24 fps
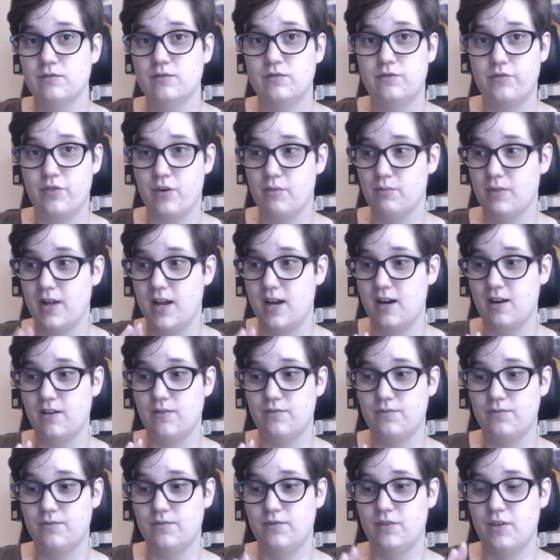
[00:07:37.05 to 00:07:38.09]
from like
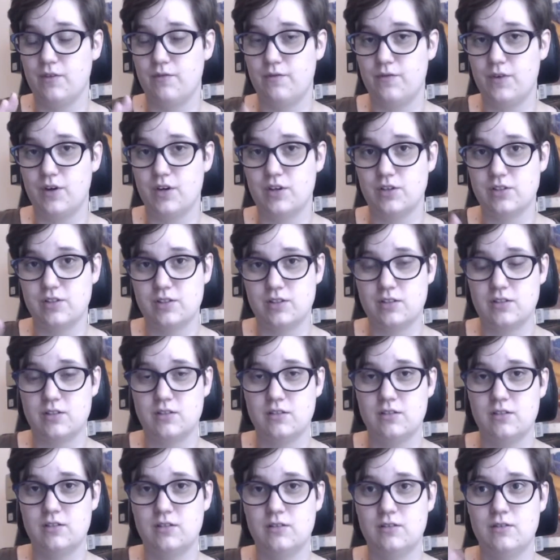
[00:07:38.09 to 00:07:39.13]

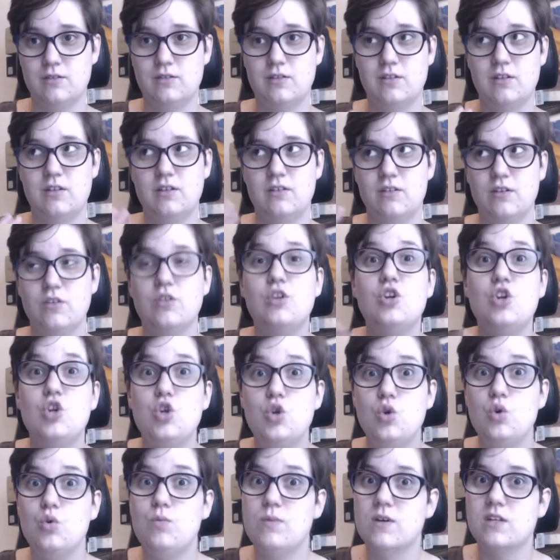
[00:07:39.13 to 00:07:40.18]
the
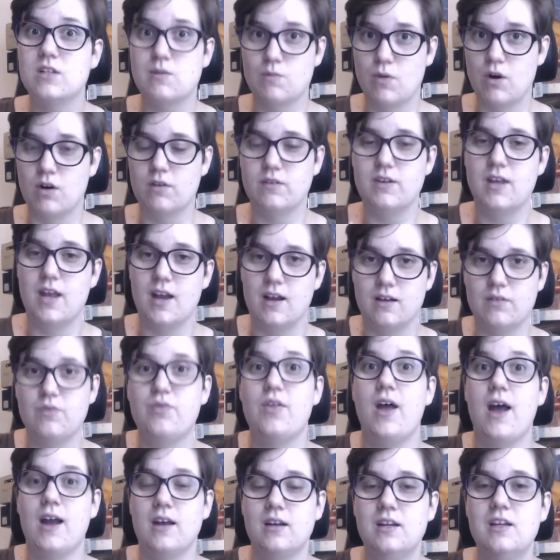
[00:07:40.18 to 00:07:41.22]
new Miss Marvel, yeah,
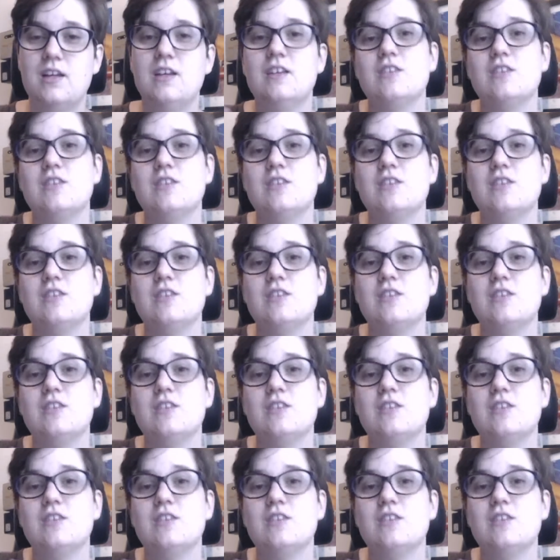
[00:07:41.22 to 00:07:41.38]
that.